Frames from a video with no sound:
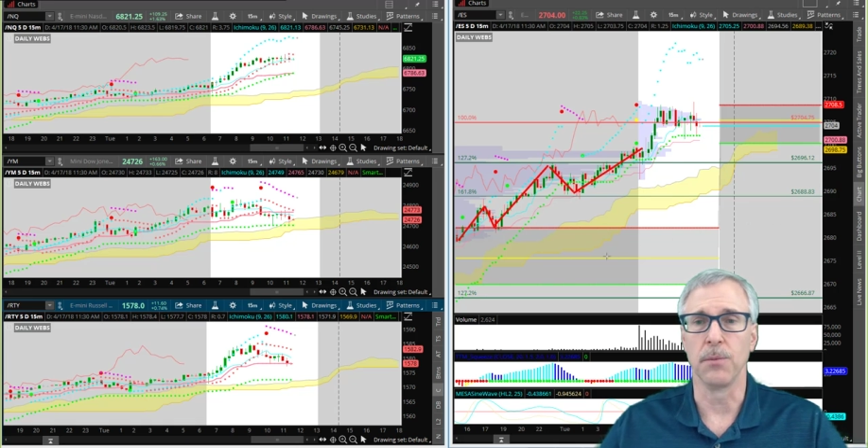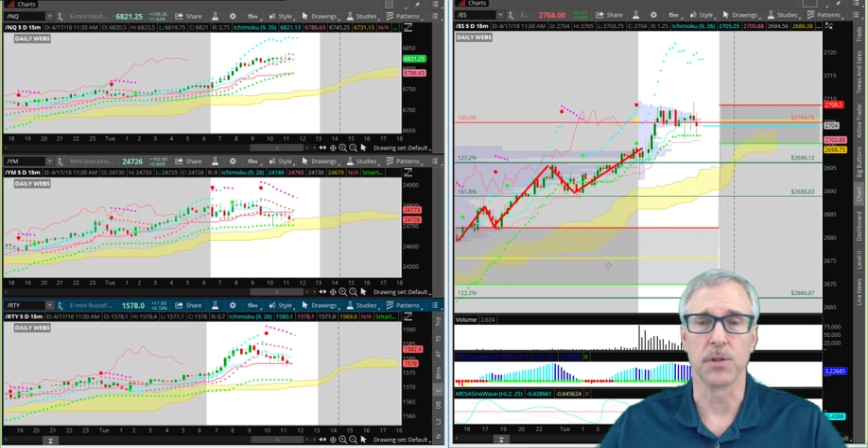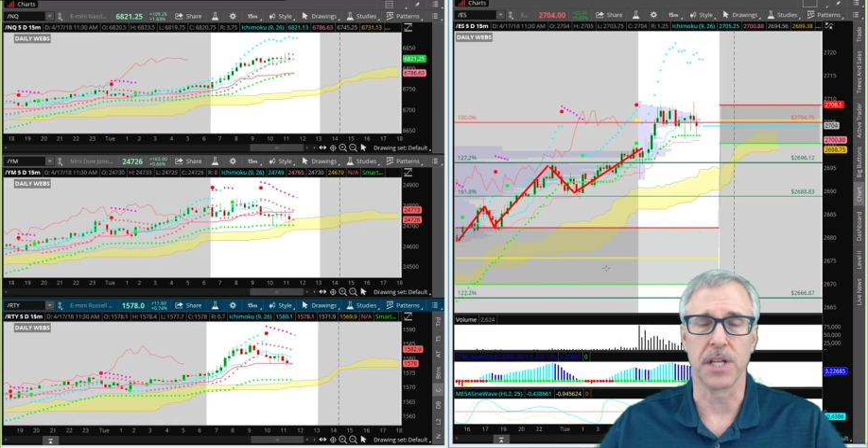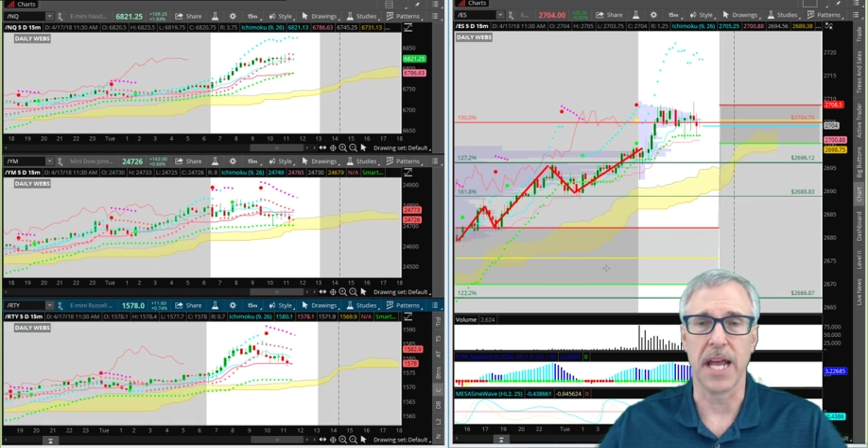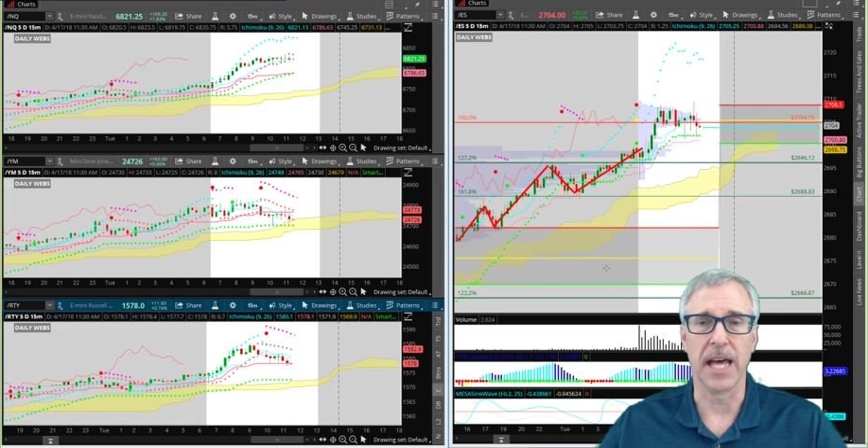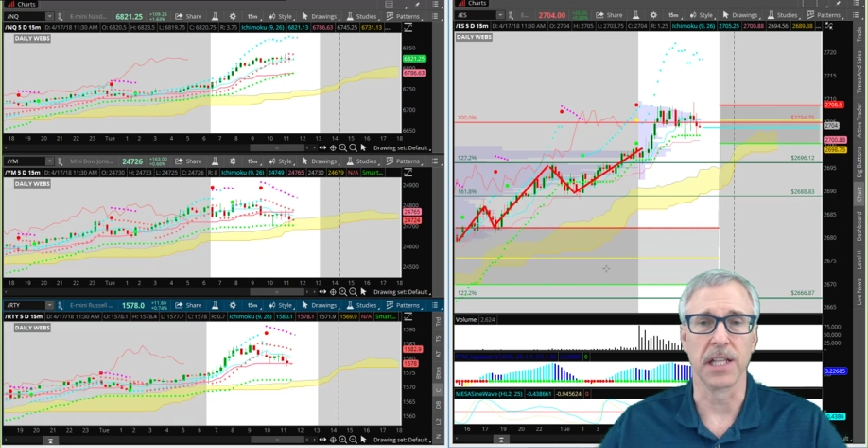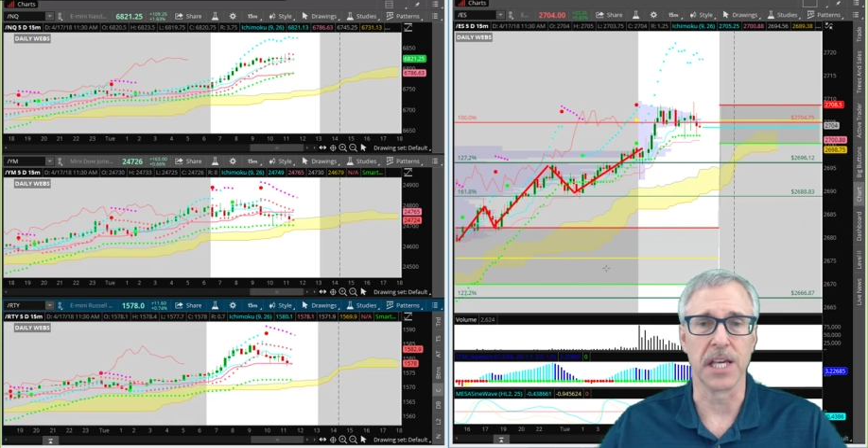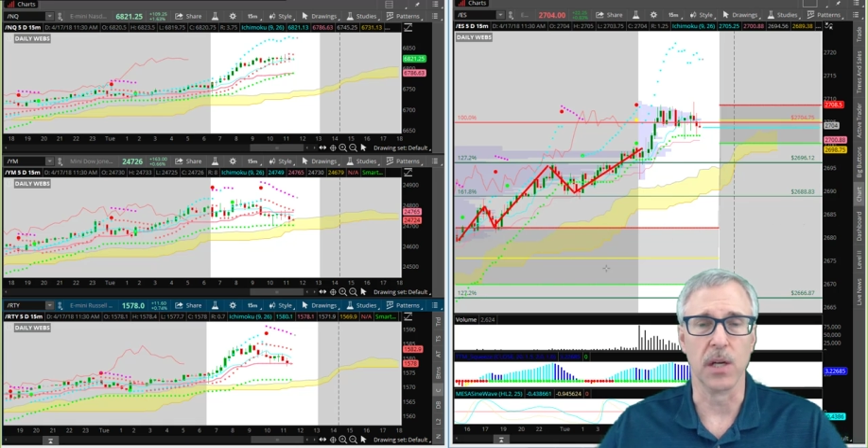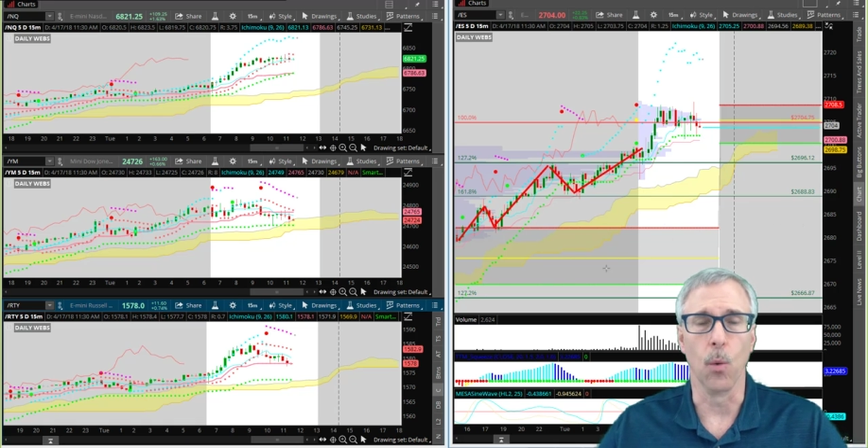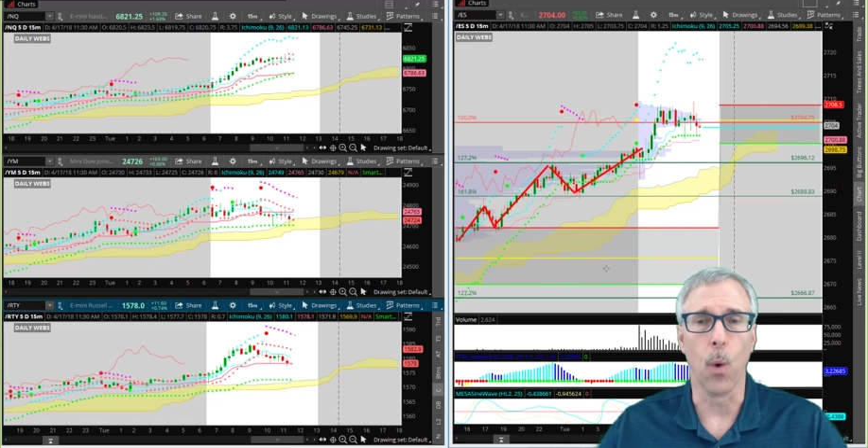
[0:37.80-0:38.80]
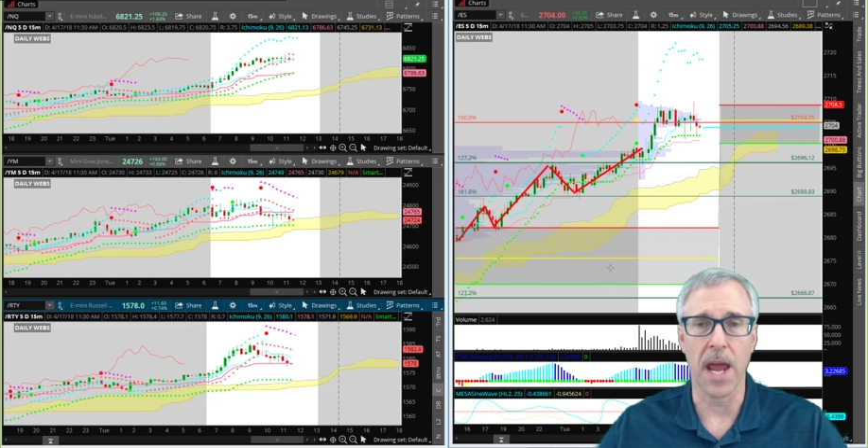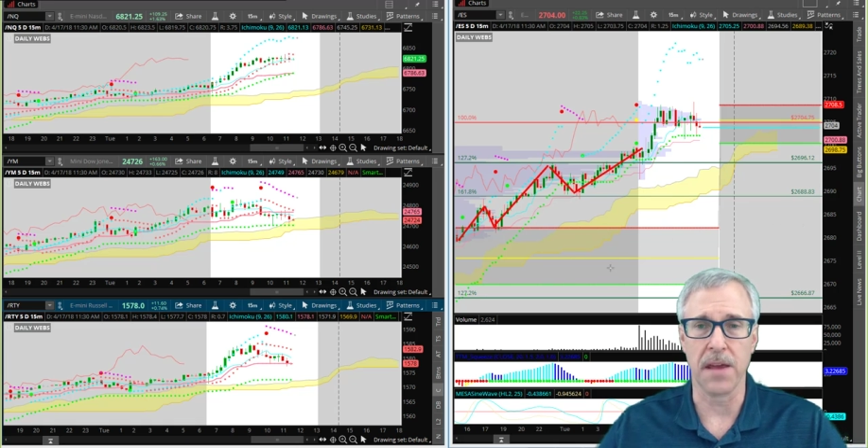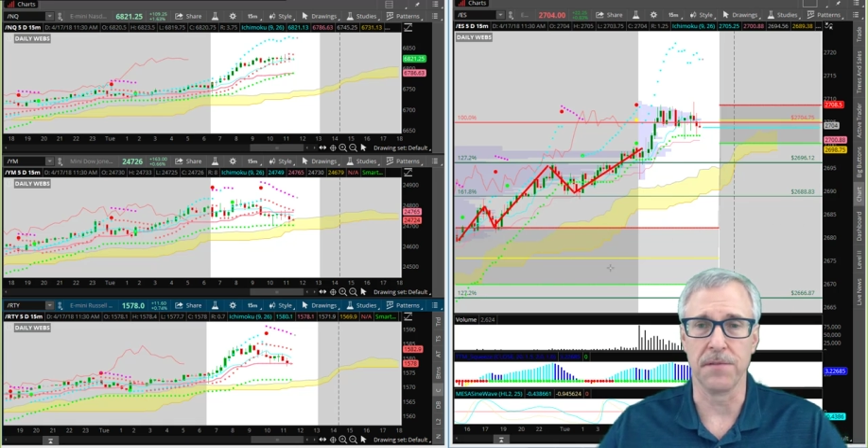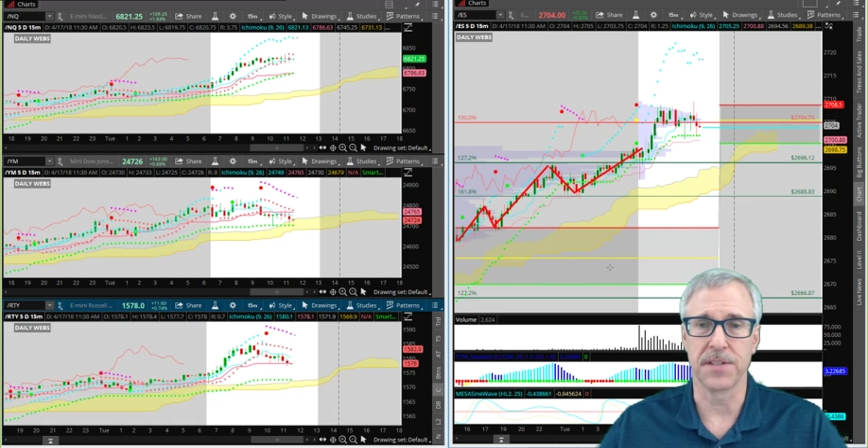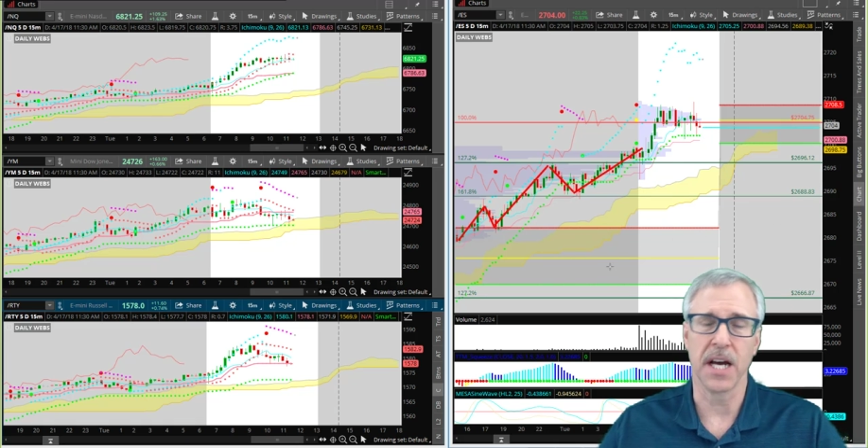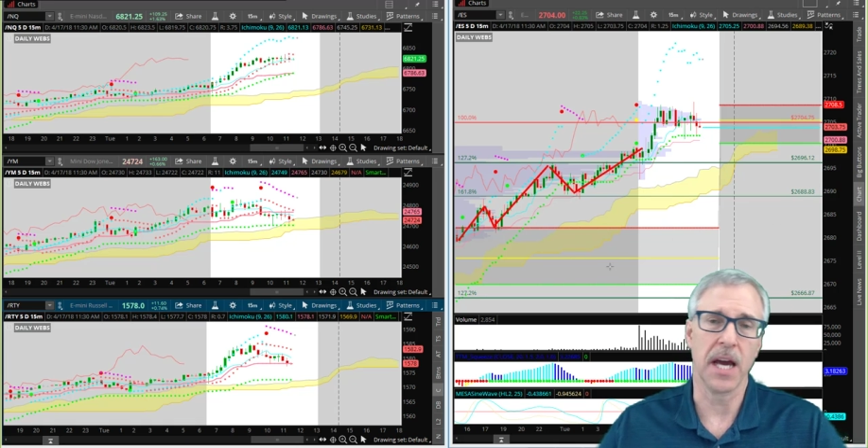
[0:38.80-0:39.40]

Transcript: almost an Elliott wave